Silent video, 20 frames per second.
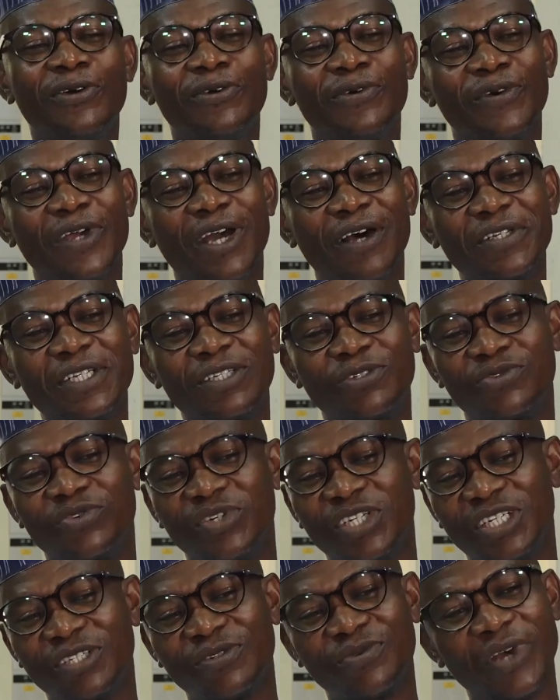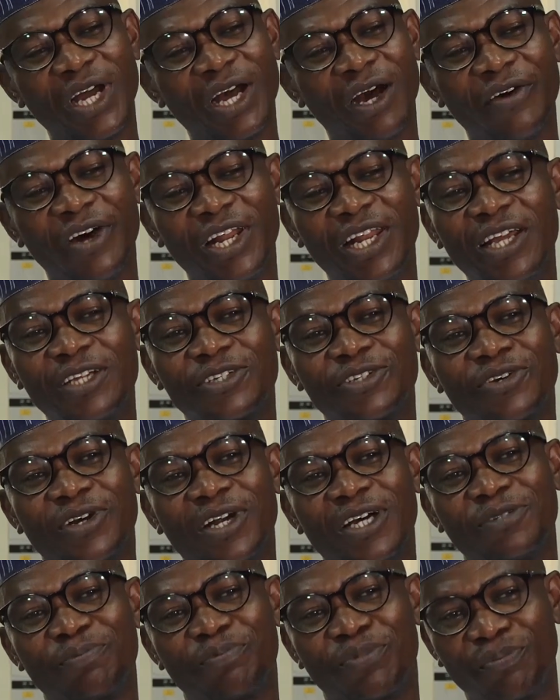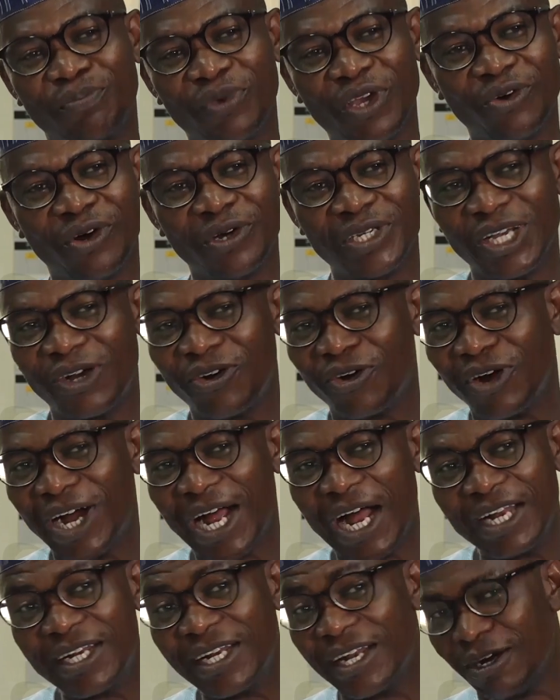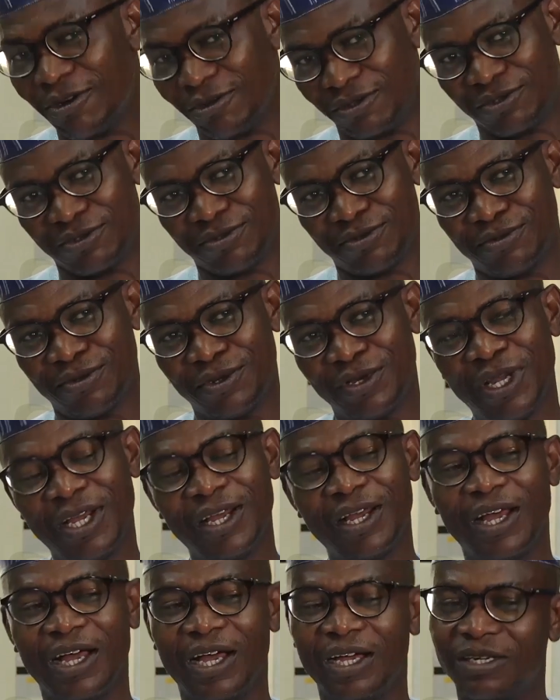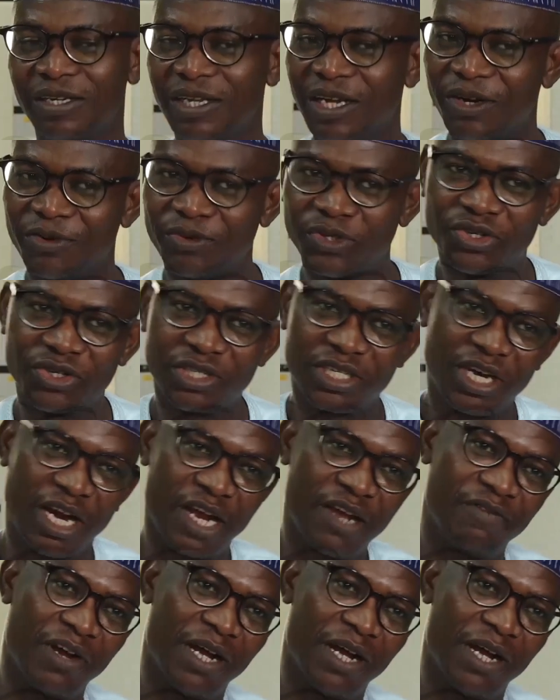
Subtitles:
we have a situation where our lecturers prepare what they call handouts. And we strive